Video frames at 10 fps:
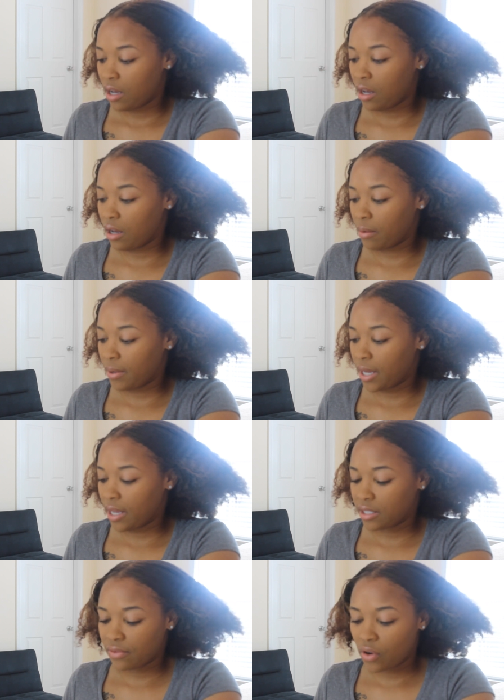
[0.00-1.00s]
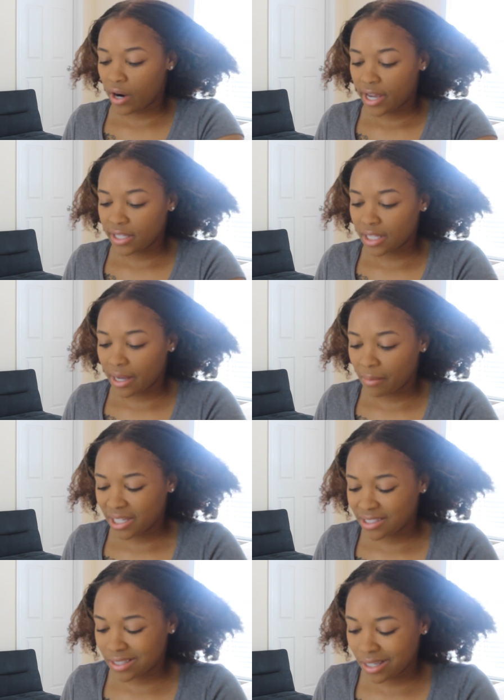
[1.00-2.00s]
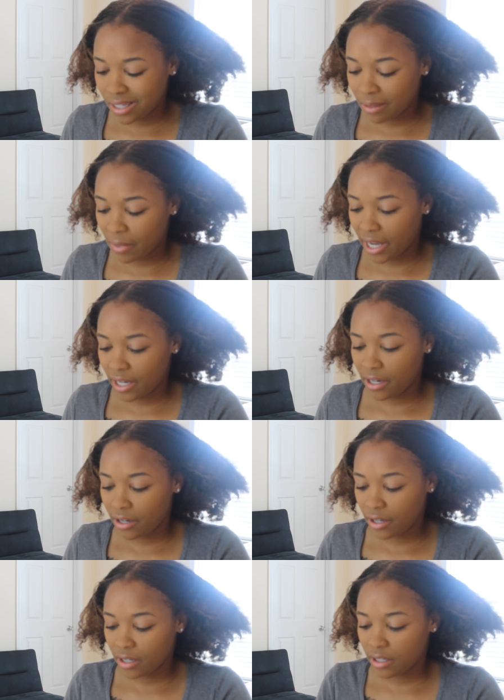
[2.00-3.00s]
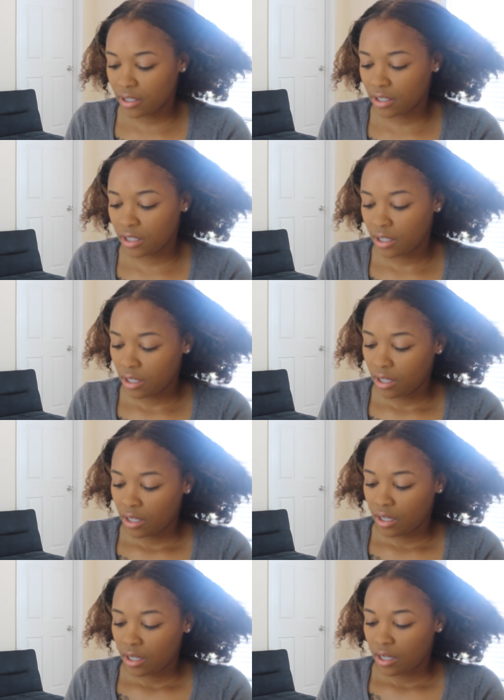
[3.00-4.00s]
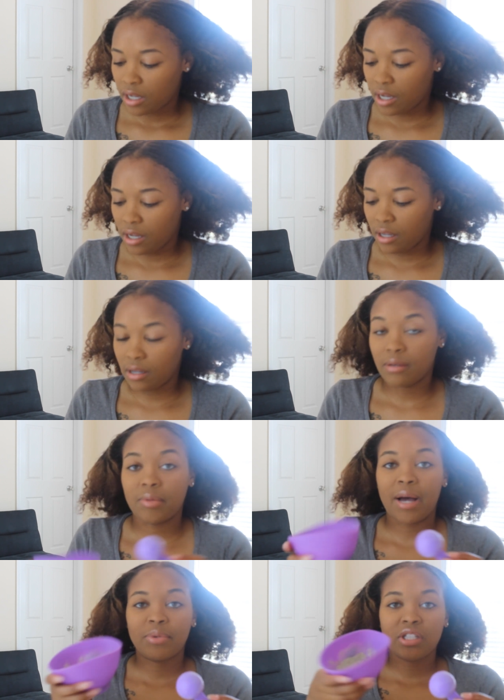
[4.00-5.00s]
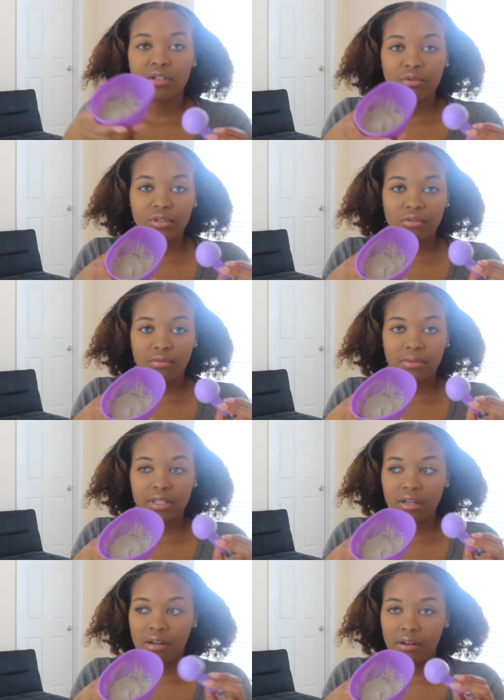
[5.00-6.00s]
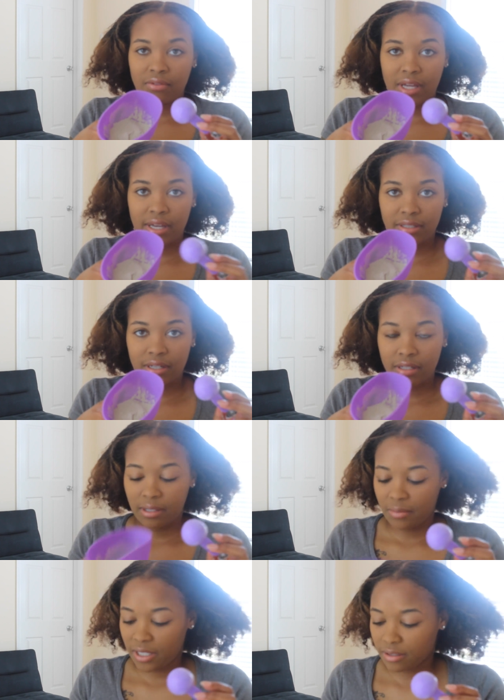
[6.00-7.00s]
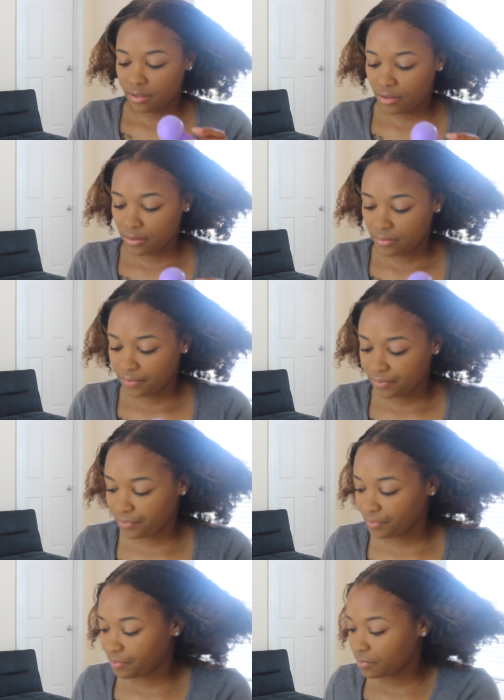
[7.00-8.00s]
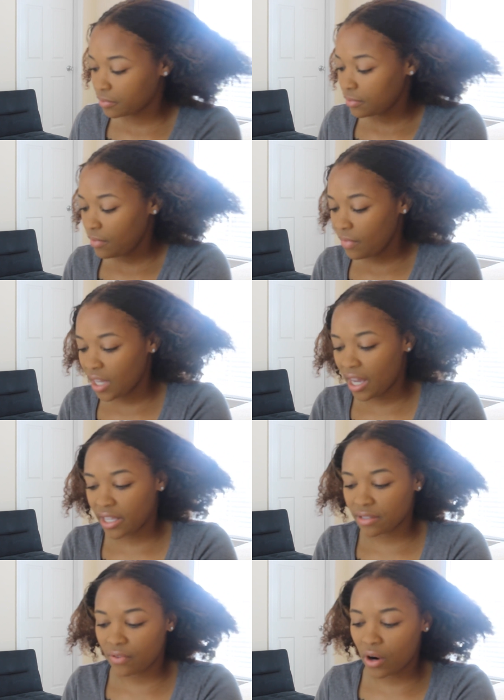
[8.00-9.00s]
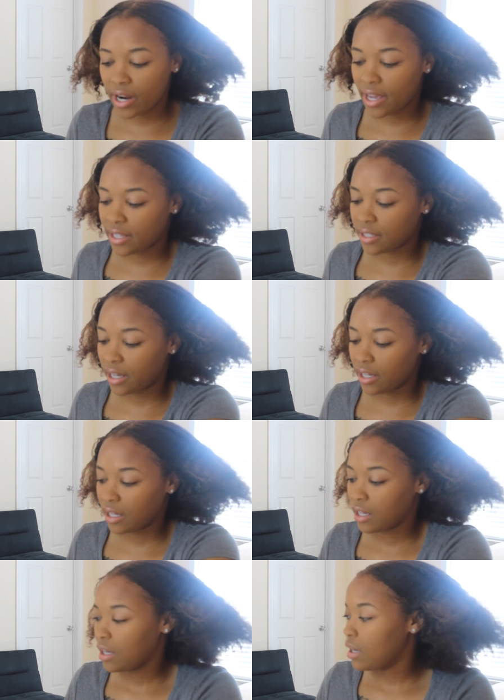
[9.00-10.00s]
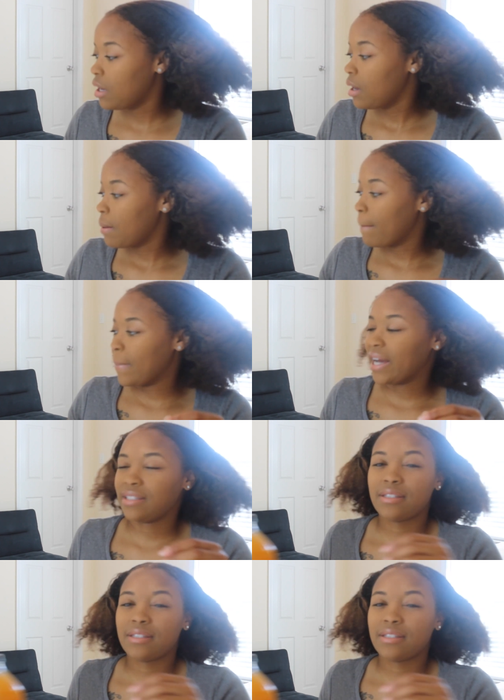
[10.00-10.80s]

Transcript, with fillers: Um, as far as like my skin and my hair, um, I put two scoops of the Aztec Clay Mask in there. As far as like my